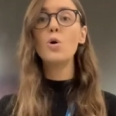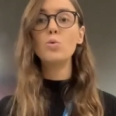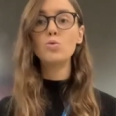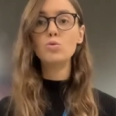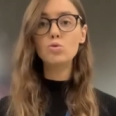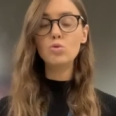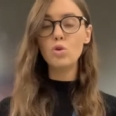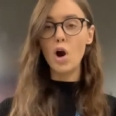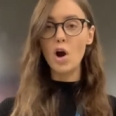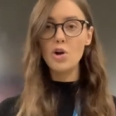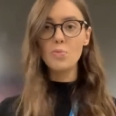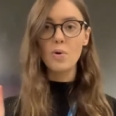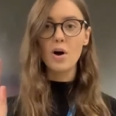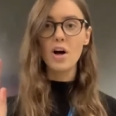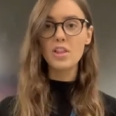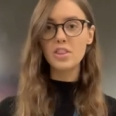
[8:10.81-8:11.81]

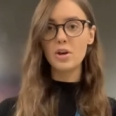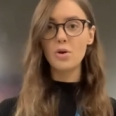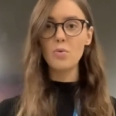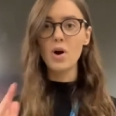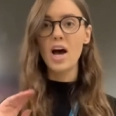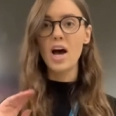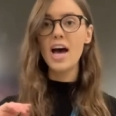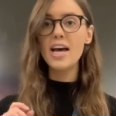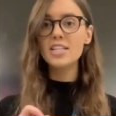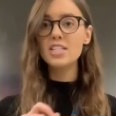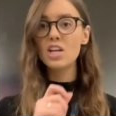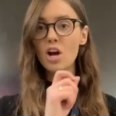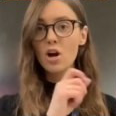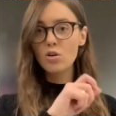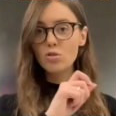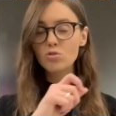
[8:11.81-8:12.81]
robot the word,
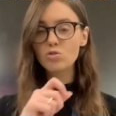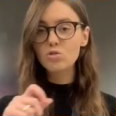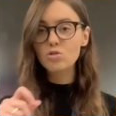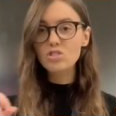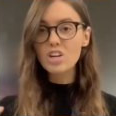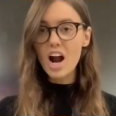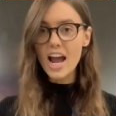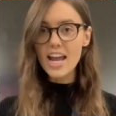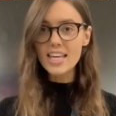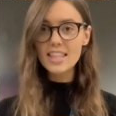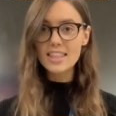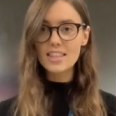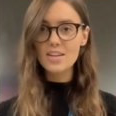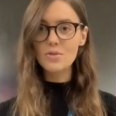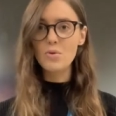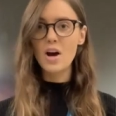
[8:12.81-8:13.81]
Write
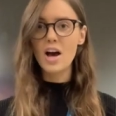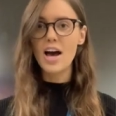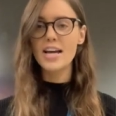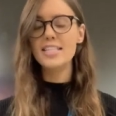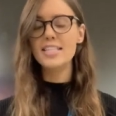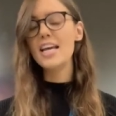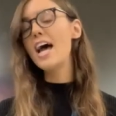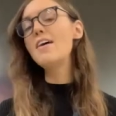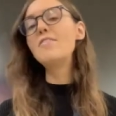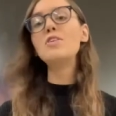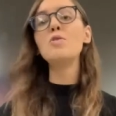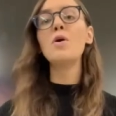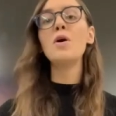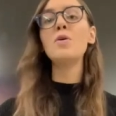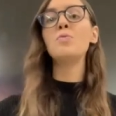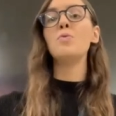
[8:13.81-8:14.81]
the word,
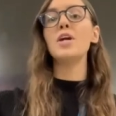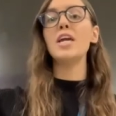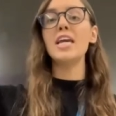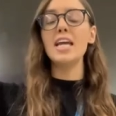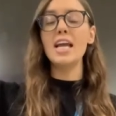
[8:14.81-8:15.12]
everyone we.